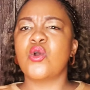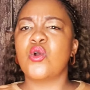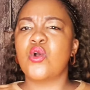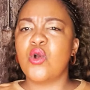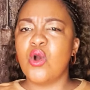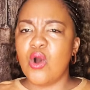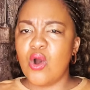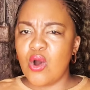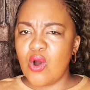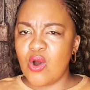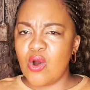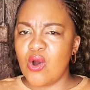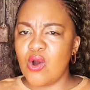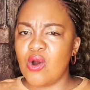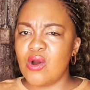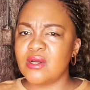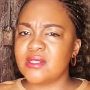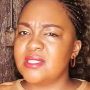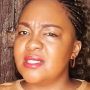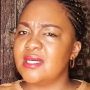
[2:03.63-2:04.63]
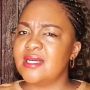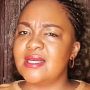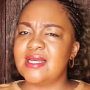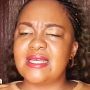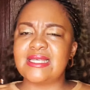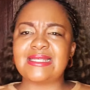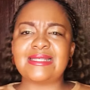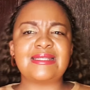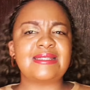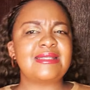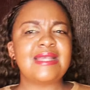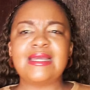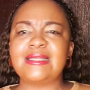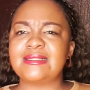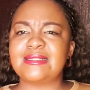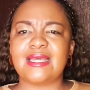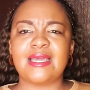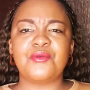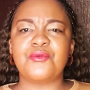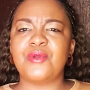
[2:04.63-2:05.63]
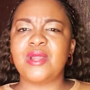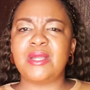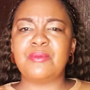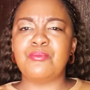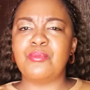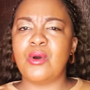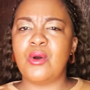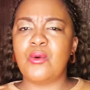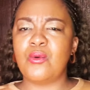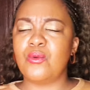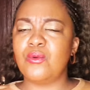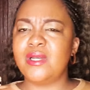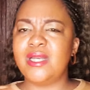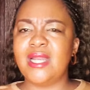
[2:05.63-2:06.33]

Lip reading: God sent a rainbow.